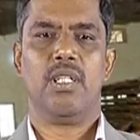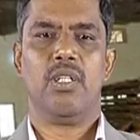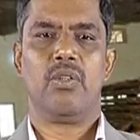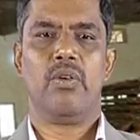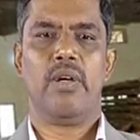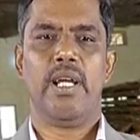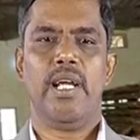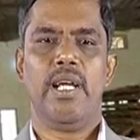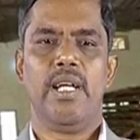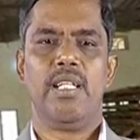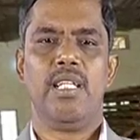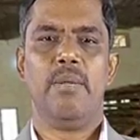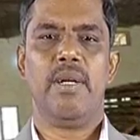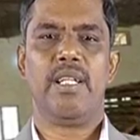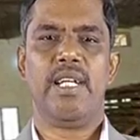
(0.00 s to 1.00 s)
Today,
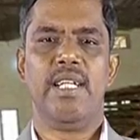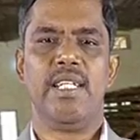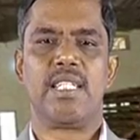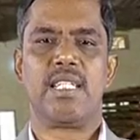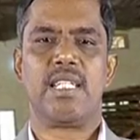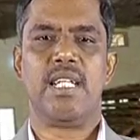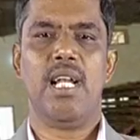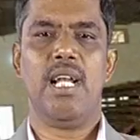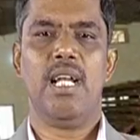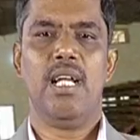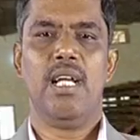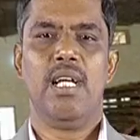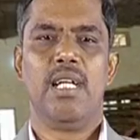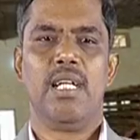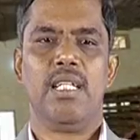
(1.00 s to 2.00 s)
the method is still
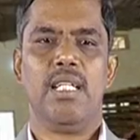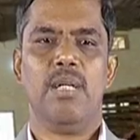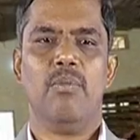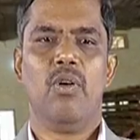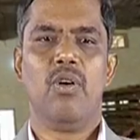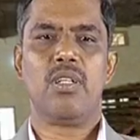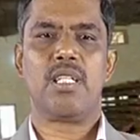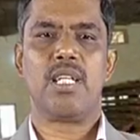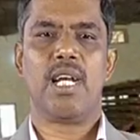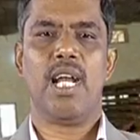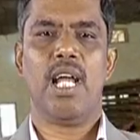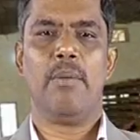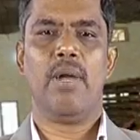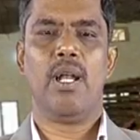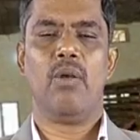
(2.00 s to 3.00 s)
the most
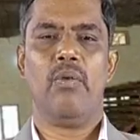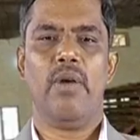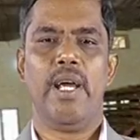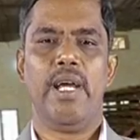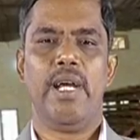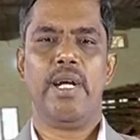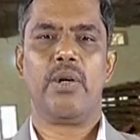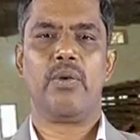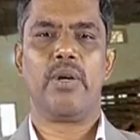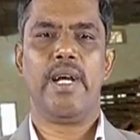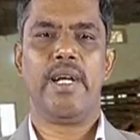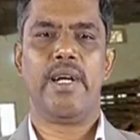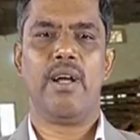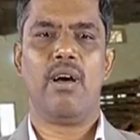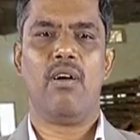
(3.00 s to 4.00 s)
reliable way to
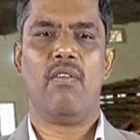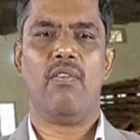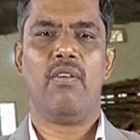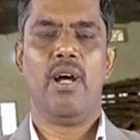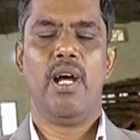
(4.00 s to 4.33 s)
get rid of